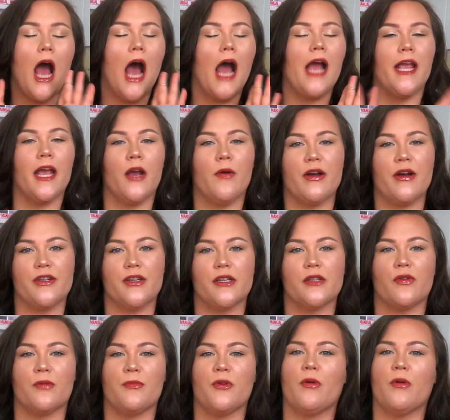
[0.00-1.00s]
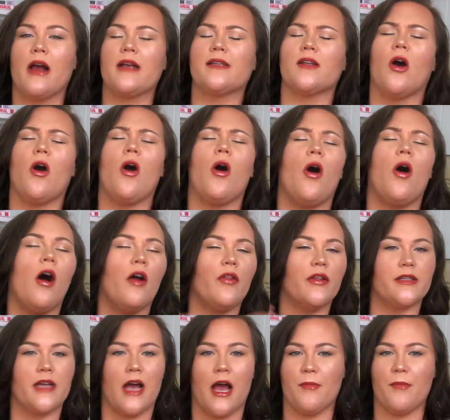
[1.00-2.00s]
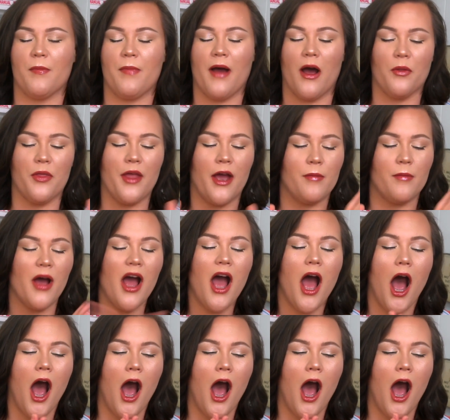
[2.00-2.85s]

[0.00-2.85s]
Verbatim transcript: I get questions from you guys all the time about them,